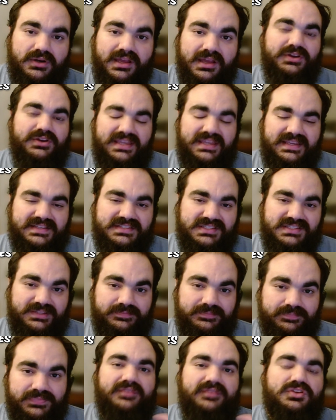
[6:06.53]
Very
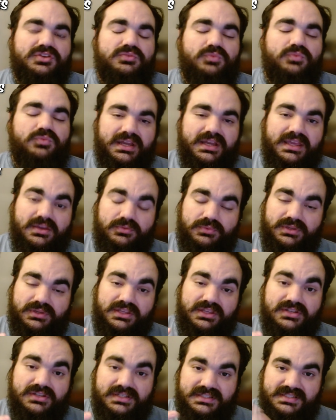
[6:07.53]
easy. If you want to get
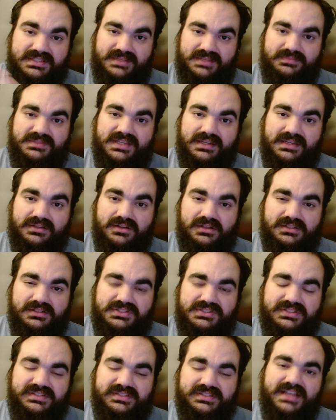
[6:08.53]
really good at SIEM
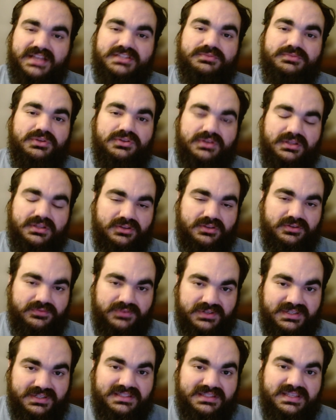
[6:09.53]
technologies, that's where you can look
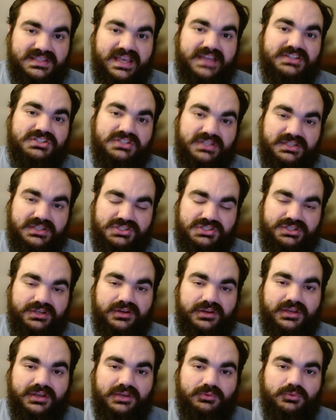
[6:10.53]
for detection
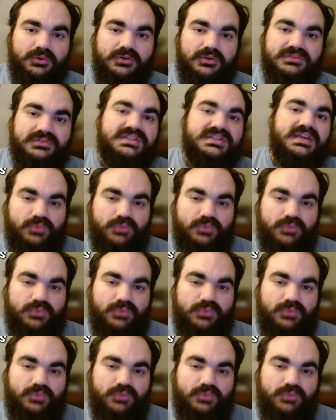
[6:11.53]
engineering roles,